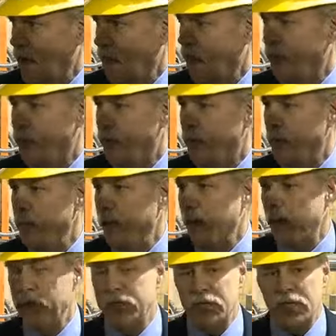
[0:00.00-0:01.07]
Uh, the four
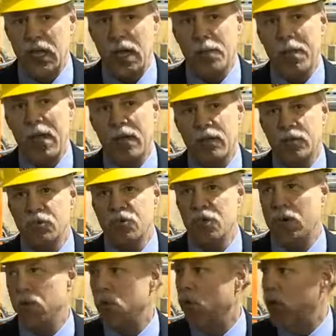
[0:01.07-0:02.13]
million just came out of the
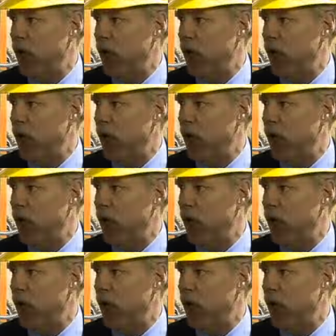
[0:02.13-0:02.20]
general